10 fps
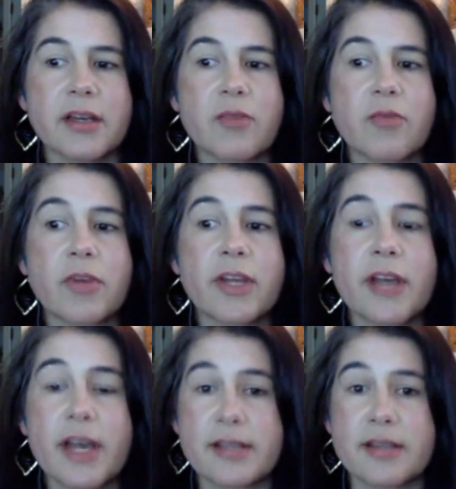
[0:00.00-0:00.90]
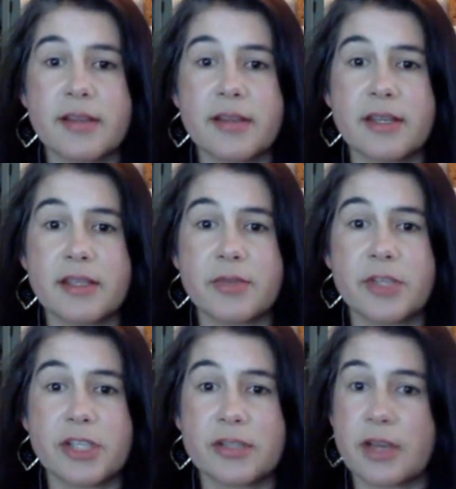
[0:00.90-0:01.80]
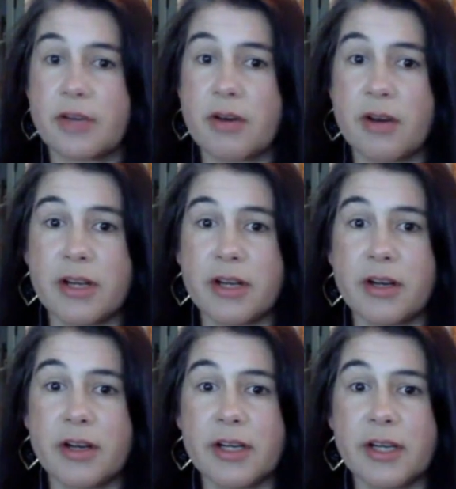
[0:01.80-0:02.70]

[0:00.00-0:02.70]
realizing that this would just go on and on.